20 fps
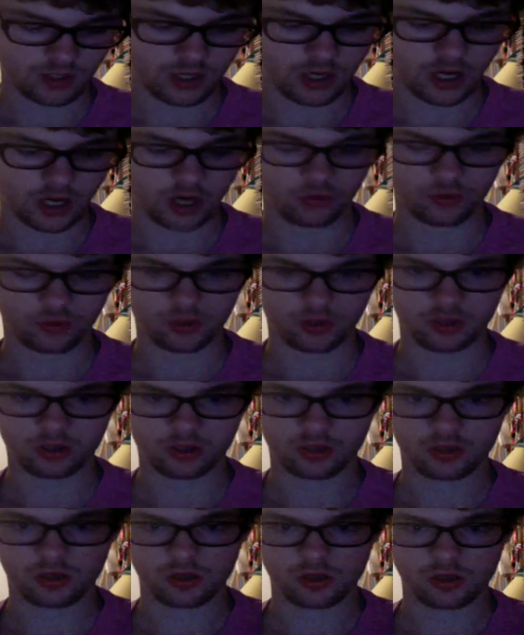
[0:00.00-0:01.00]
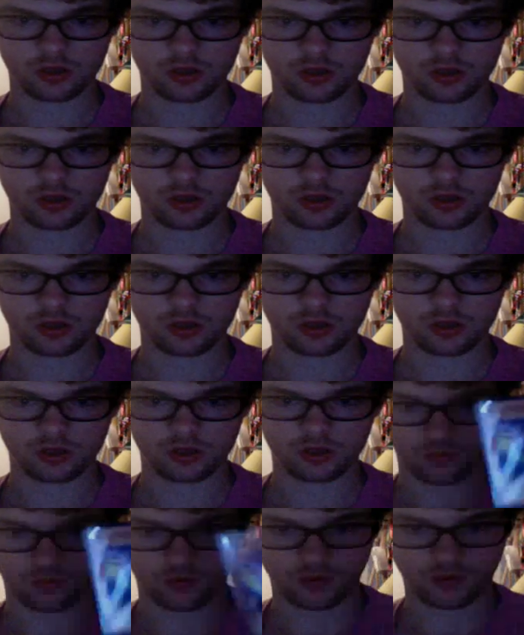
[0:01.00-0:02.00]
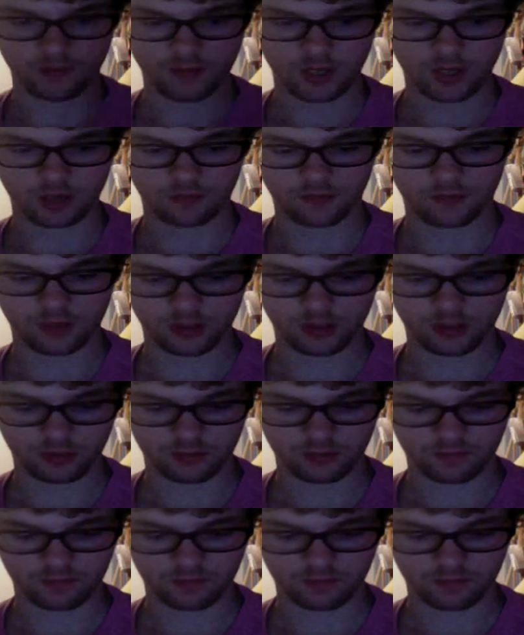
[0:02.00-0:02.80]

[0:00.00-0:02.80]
I'll run one Battle Fader,